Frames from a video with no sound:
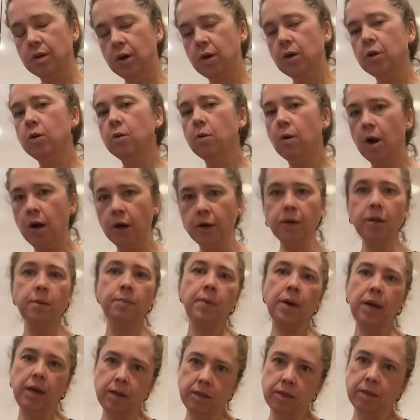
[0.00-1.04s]
You are going to
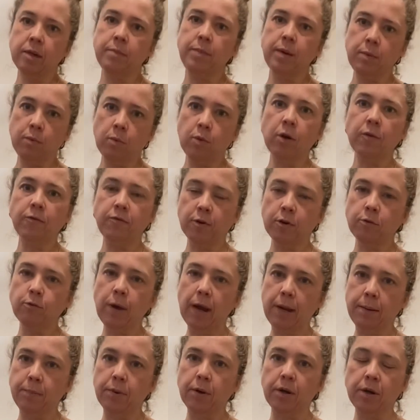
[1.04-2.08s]
pay a little bit more for a
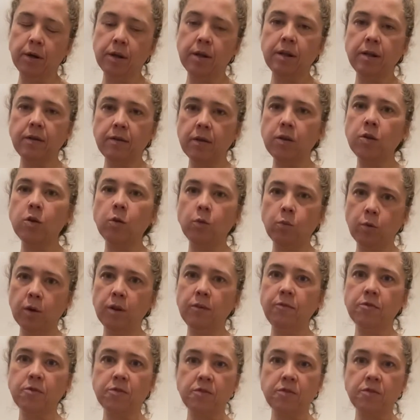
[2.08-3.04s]
red Burgundy than you would for,